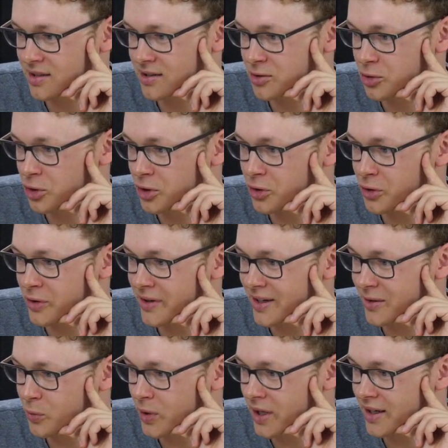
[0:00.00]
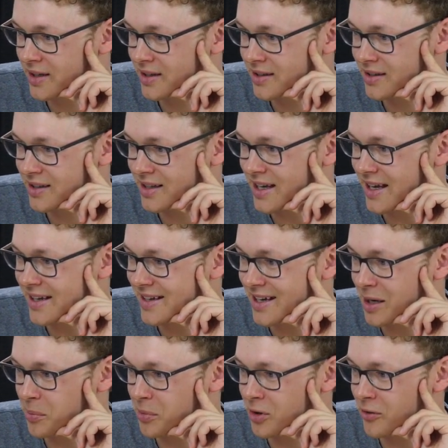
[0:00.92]
Do you regret waiting a
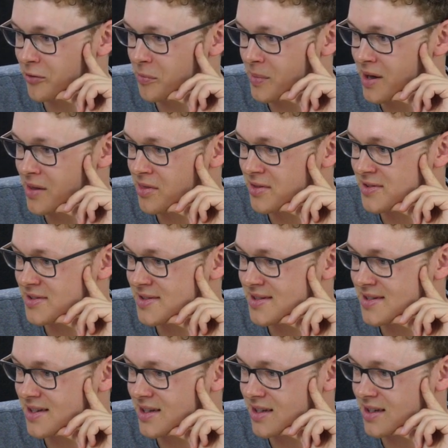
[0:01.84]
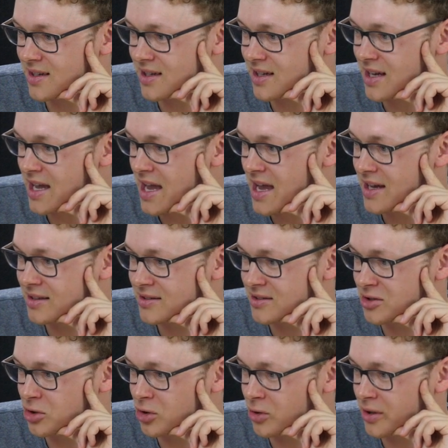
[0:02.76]
couple of months
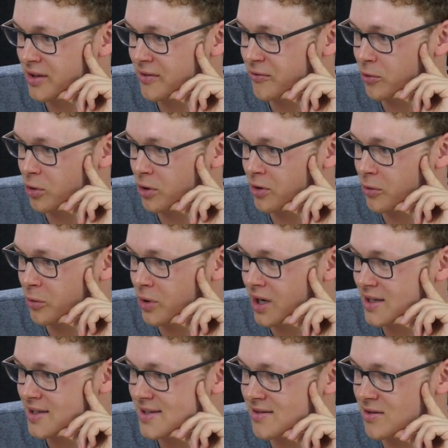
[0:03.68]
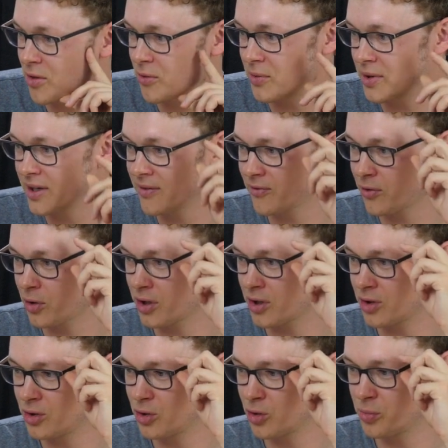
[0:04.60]
and going for a Ryzen 3 for
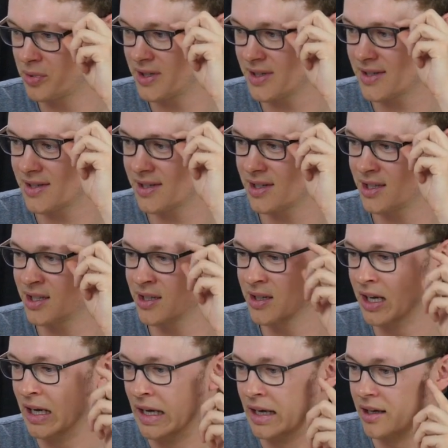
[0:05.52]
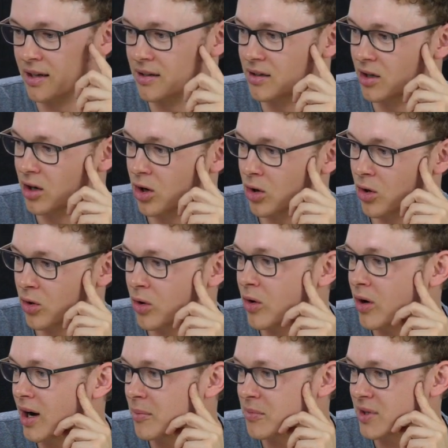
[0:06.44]
your new PC?
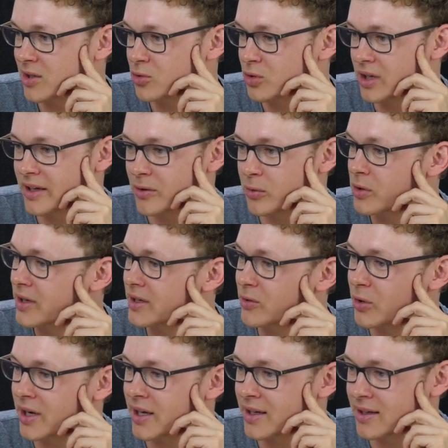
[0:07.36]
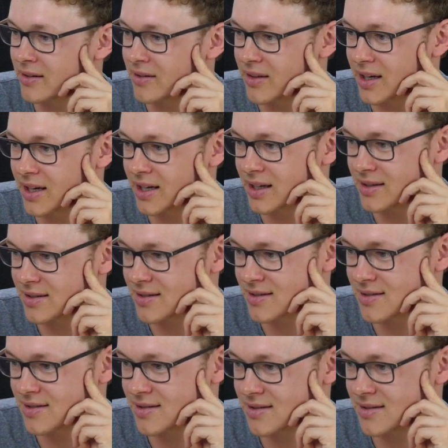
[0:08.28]
No, I'm not really regretting that.